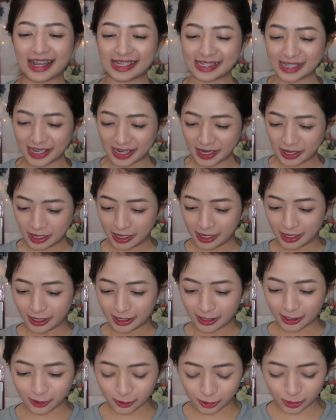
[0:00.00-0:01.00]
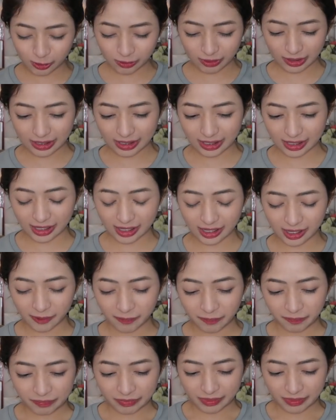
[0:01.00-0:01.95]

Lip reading: Kasi usually,